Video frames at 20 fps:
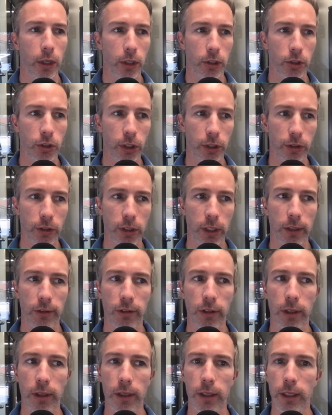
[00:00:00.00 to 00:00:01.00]
just
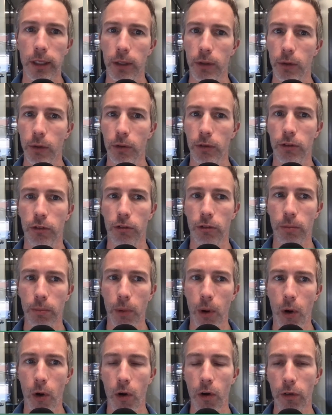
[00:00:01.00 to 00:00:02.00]
these little
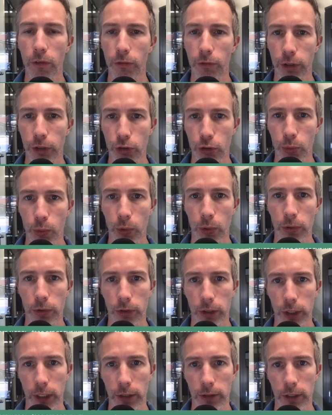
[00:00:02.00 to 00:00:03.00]
small visual
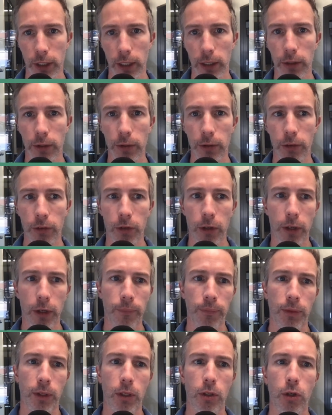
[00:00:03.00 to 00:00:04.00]
details
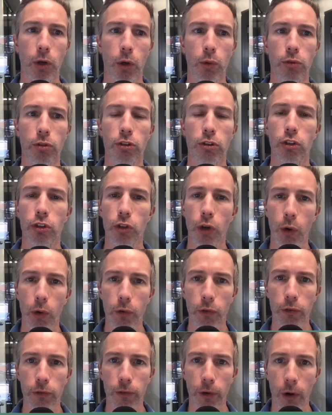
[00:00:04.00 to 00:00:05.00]
go
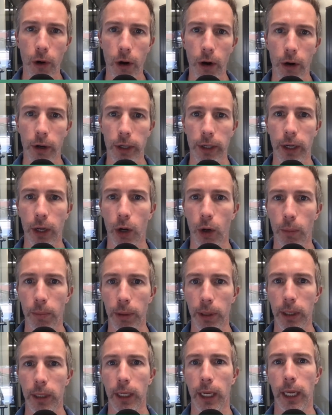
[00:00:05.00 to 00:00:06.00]
so far in
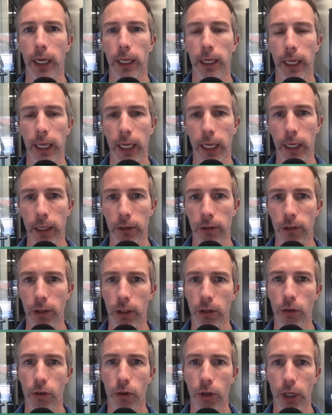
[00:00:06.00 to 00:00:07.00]
helping and
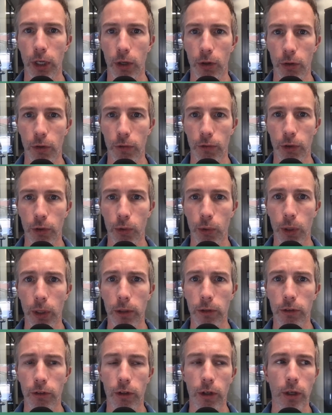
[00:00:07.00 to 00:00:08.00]
enhancing your
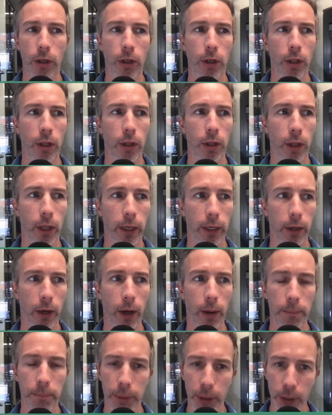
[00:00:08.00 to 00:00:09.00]
interviewer's like
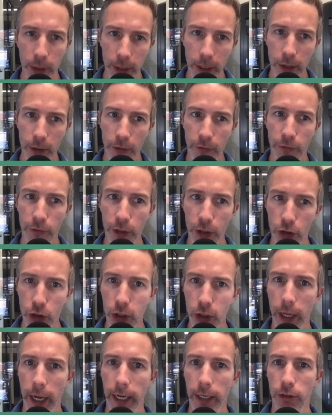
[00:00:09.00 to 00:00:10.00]
ability to
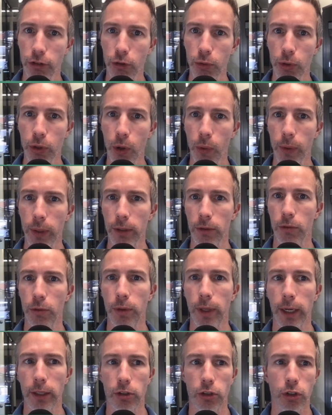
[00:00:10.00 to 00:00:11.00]
visualize you going through
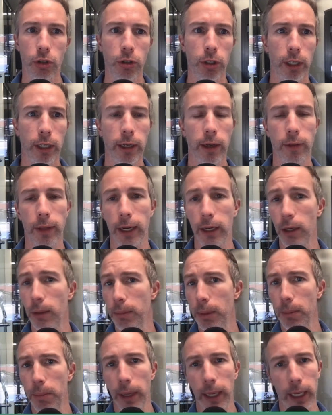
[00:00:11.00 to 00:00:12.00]
that journey. Now, that can
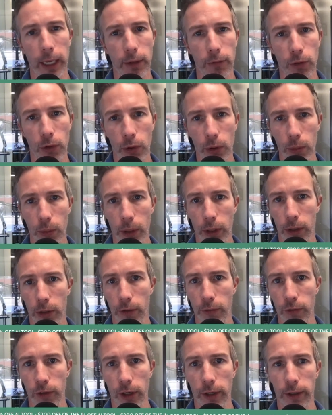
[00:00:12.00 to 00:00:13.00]
be behavioral where
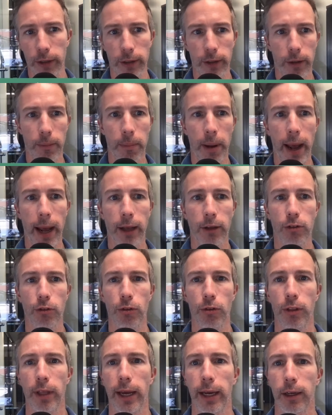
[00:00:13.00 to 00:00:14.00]
you've done it in the past,
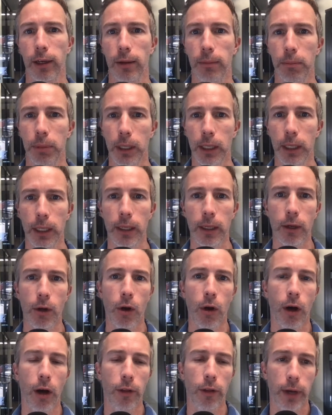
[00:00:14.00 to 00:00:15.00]
or that can be
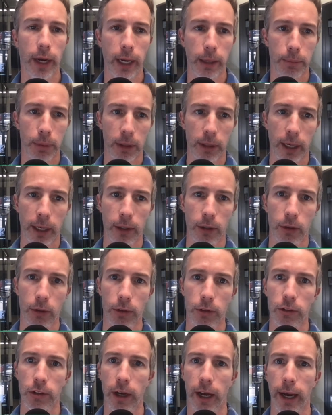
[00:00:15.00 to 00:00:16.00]
on the hypothetical
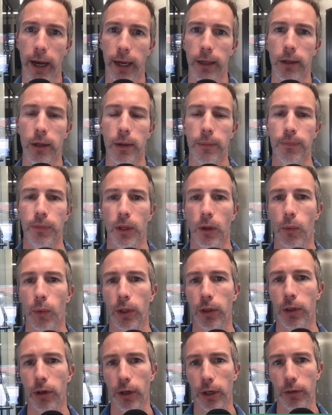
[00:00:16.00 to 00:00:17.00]
side
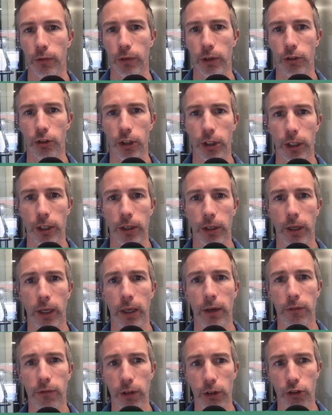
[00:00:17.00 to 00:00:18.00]
where they're
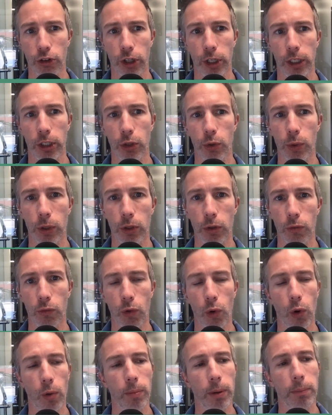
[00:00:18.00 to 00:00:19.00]
envisioning you in the
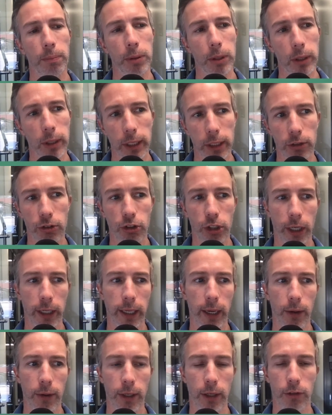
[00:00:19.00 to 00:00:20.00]
role. But please check
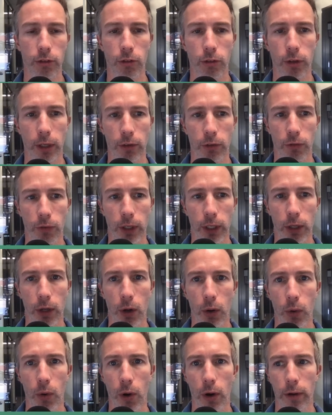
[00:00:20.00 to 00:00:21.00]
out yesterday's
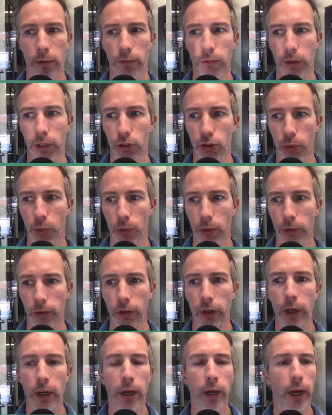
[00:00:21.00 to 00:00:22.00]
video on visuals.
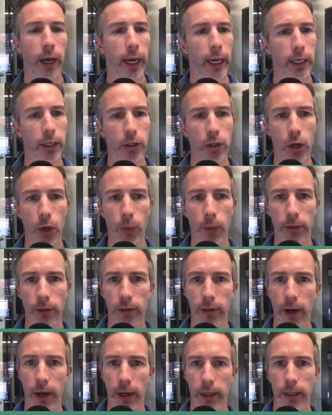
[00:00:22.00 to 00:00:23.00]
I know
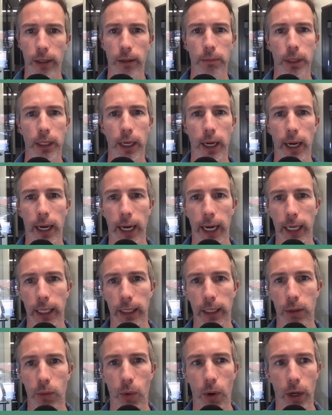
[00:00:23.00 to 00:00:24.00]
it's not going to be a
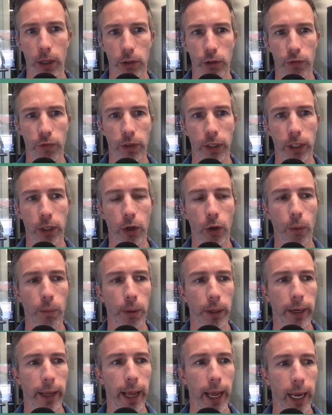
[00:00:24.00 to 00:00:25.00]
highly watched video,
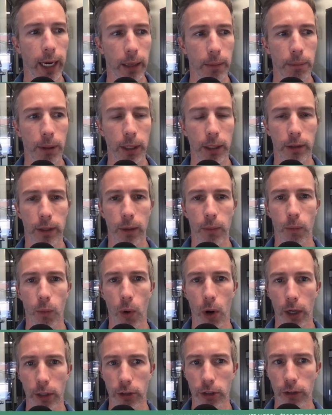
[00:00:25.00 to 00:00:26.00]
but anybody that
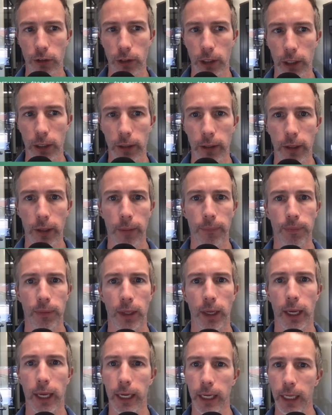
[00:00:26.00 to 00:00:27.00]
watches it
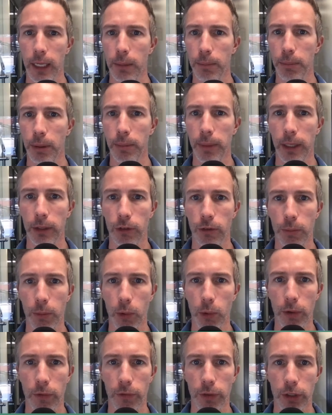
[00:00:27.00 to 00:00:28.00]
and implements
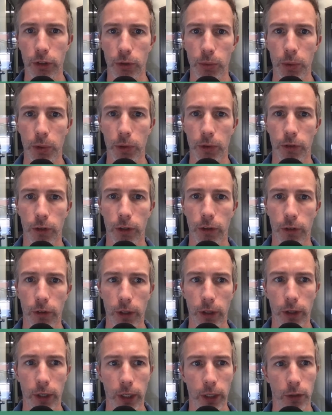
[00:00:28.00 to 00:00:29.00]
more visuals into
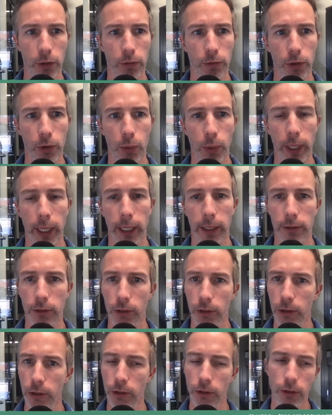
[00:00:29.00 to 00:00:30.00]
their interview
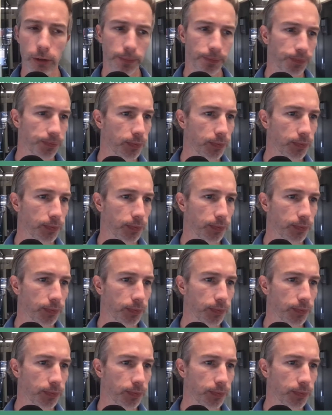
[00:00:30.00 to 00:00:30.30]
answers,